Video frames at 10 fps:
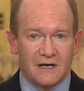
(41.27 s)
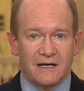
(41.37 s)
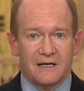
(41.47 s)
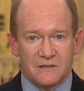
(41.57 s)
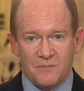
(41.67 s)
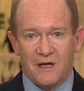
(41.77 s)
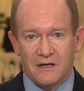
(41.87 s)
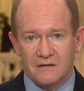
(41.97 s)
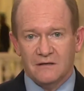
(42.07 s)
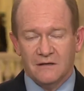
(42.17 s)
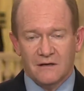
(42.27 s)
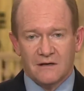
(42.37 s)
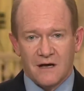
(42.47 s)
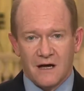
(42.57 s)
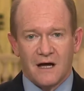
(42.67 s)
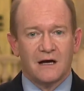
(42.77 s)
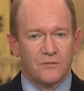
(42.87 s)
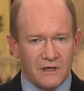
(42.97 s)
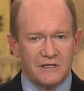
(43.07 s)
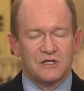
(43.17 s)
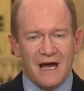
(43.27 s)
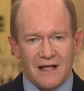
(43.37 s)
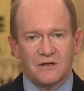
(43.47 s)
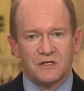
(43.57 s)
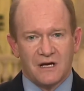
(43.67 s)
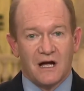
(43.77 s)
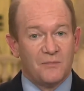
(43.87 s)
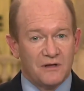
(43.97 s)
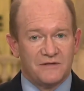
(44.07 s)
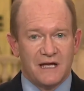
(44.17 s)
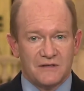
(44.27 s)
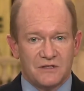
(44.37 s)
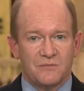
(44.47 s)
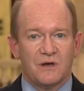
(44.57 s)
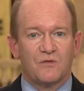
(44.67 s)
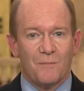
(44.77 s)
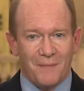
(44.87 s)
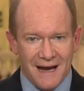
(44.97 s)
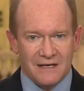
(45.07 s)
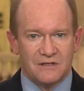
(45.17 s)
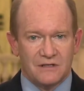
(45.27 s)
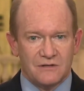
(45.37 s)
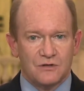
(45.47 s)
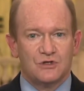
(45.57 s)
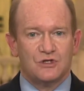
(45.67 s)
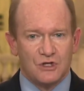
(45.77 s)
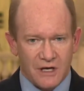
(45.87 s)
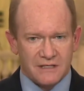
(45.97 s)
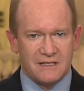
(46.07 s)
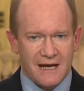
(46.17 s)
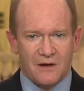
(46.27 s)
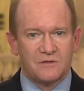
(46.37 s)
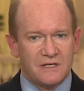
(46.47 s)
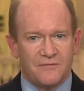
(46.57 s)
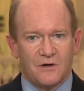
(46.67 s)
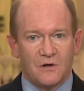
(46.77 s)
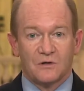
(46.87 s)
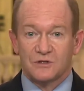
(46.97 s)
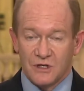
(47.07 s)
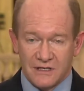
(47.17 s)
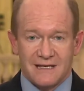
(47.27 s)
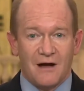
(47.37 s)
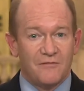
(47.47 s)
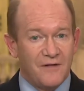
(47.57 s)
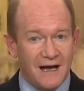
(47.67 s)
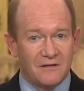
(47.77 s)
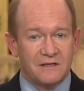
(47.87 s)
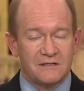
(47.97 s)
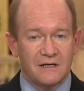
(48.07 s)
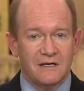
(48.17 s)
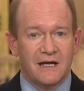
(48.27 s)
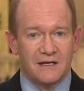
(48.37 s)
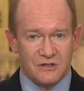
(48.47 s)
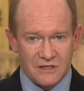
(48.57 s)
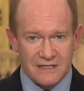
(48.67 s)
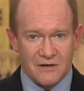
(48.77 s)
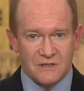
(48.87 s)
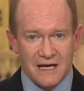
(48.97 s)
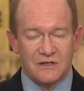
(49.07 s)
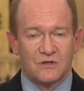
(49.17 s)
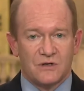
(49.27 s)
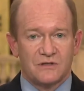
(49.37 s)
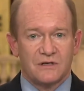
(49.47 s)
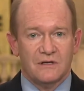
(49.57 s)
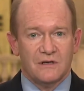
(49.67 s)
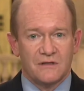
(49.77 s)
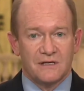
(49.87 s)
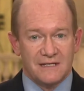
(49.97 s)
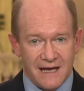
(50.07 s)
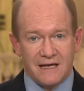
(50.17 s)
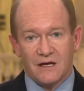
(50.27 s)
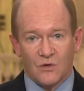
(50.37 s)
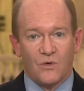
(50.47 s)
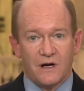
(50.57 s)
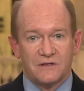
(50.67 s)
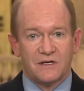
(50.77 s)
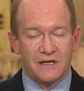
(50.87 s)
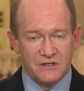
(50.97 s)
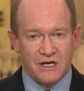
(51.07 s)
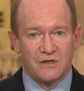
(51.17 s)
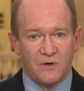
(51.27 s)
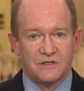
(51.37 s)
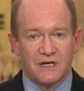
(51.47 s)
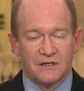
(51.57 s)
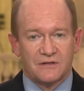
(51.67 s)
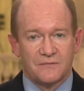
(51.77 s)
it's been a really challenging couple of days to be reminded just how difficult, just how violent, and just how dangerous the day here was on January 6th.